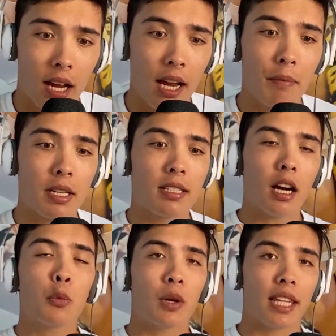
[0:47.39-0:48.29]
I'm
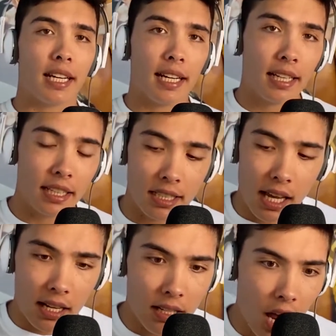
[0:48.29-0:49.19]
done with it. It is
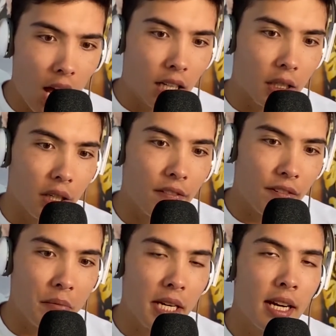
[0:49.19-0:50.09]
not good
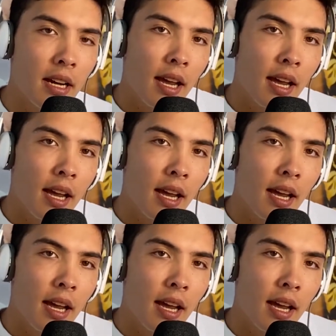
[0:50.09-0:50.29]
for me,